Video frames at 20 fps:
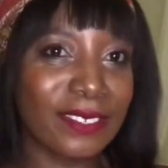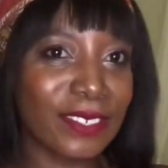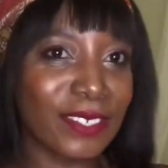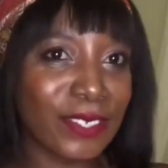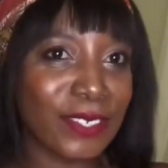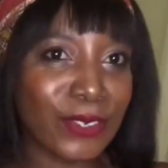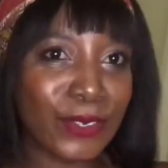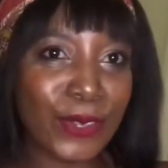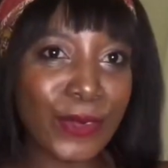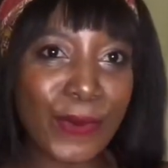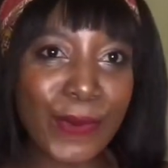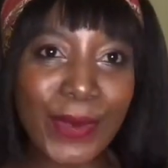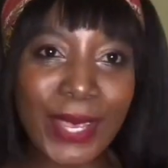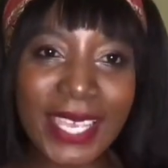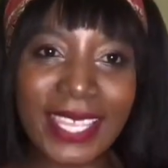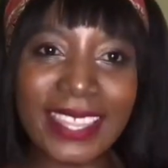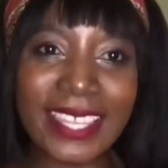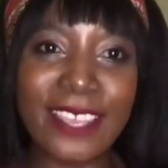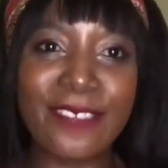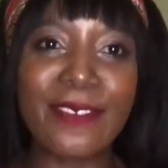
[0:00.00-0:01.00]
On the
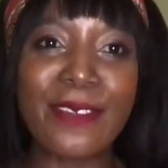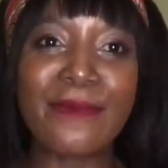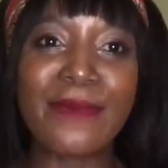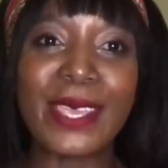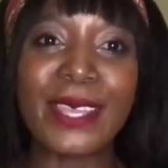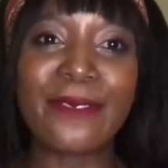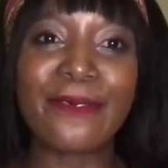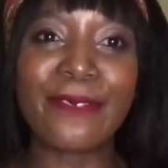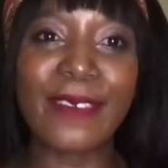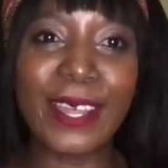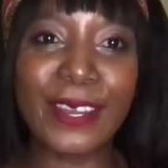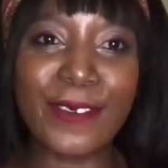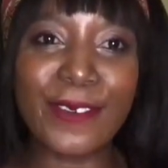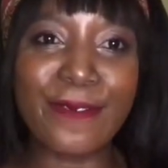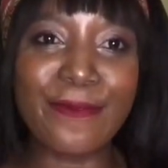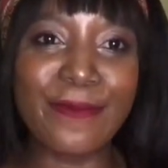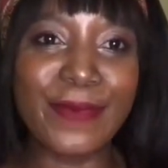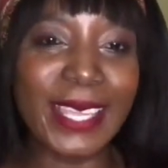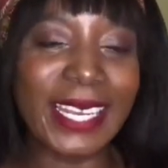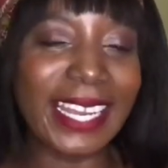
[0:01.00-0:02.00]
way, they even made fun
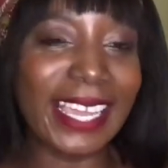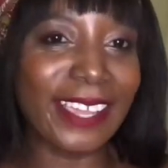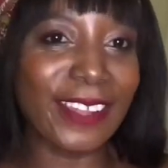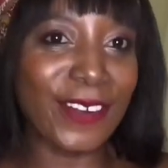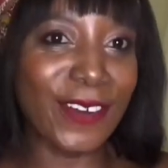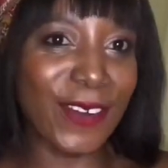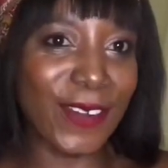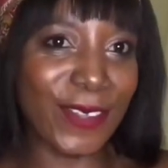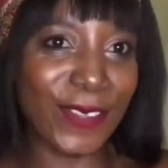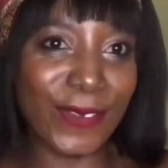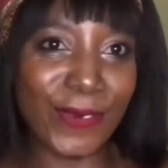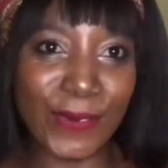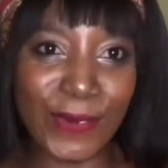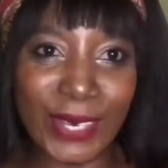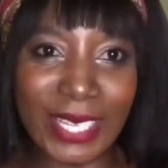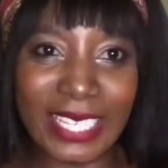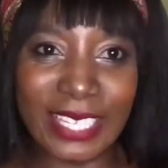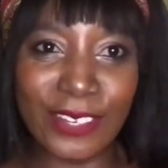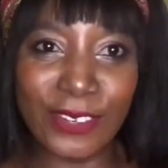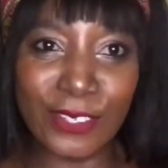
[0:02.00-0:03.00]
of me, like, oh, you
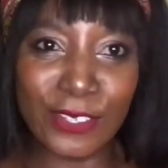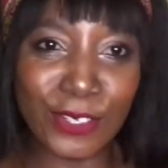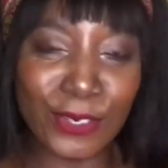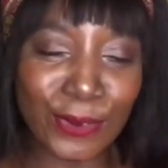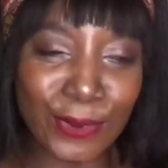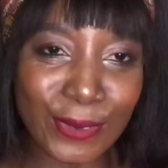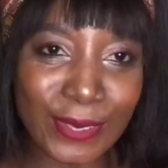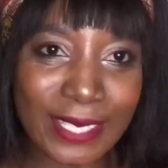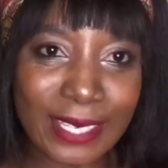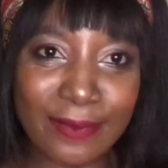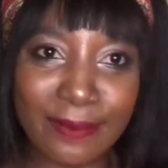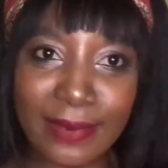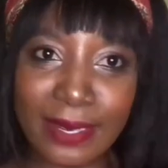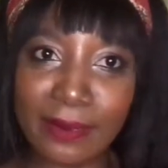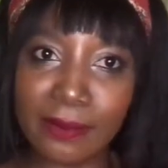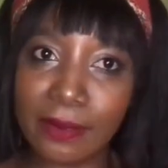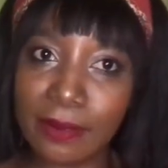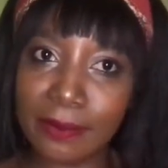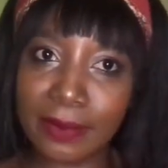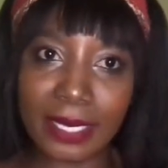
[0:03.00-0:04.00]
and your shoes and
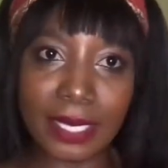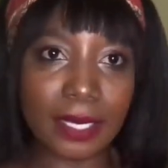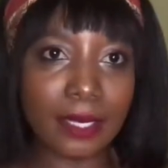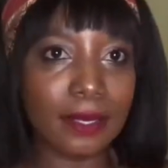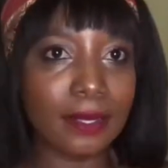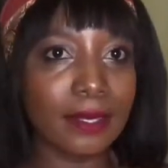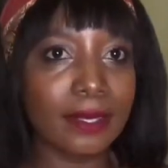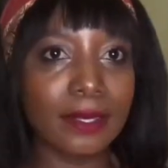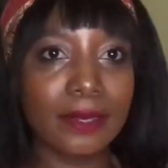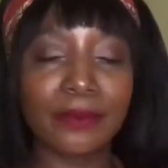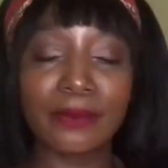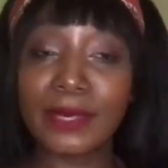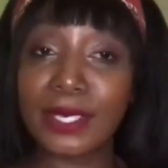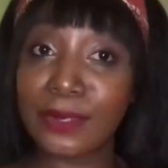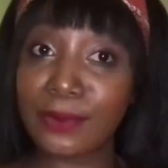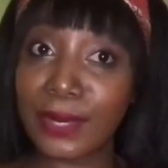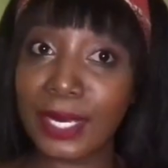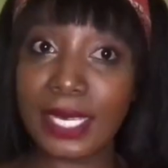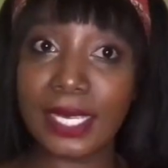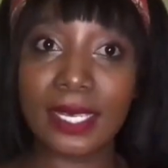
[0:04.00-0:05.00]
blah, blah, blah.
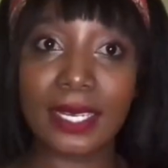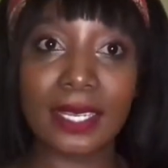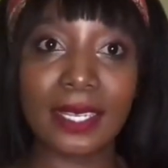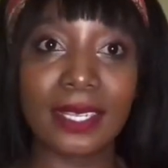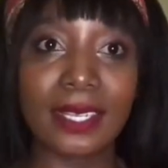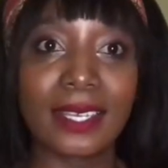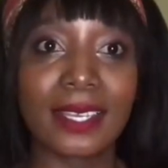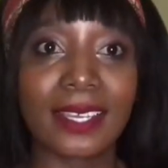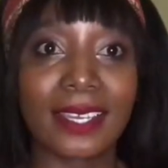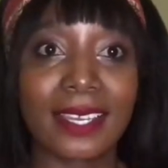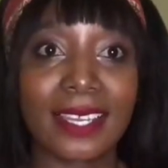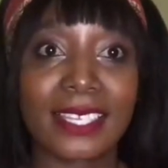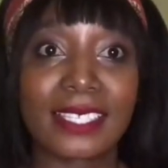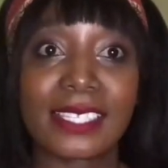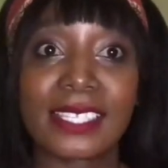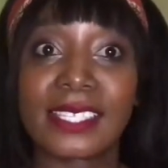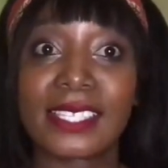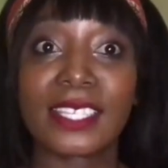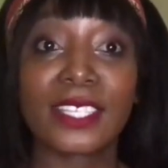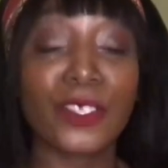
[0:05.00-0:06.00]
Meanwhile, guys,
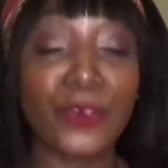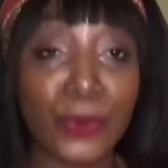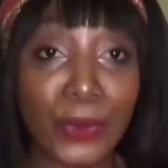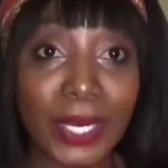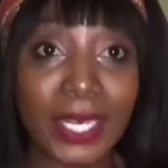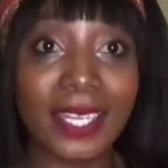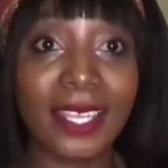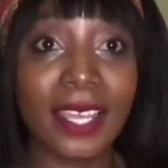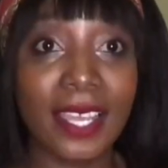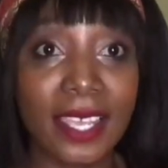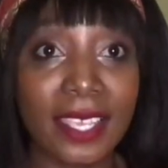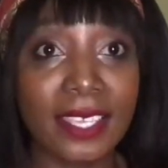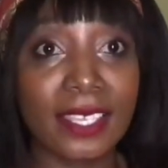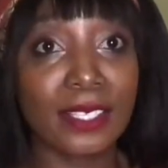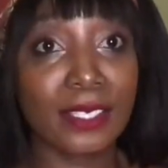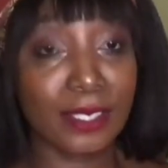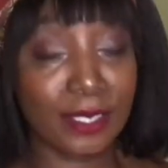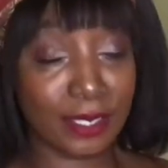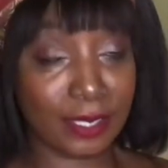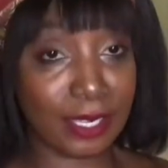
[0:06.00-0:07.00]
I started wearing high
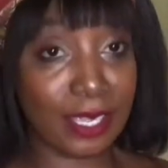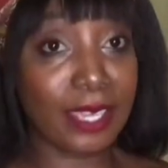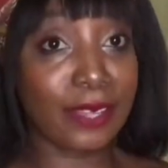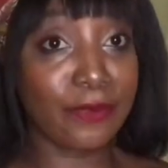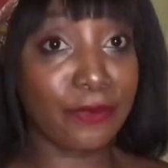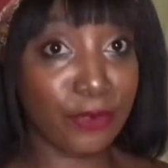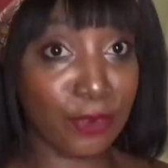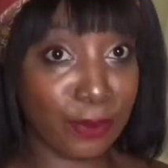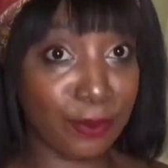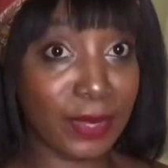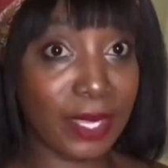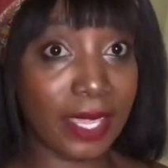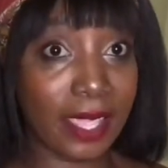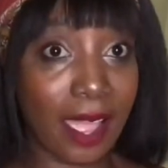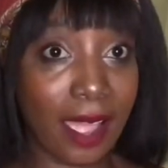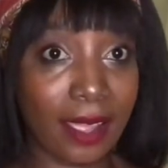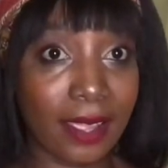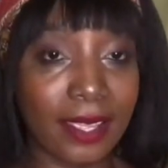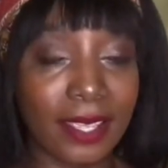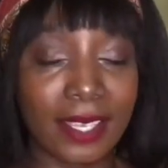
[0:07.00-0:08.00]
heels from the
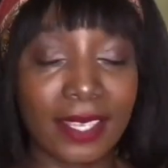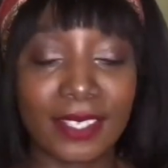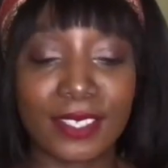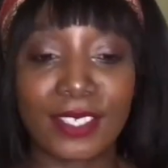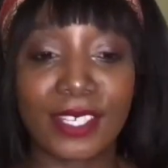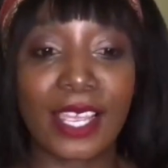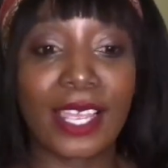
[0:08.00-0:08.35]
young age.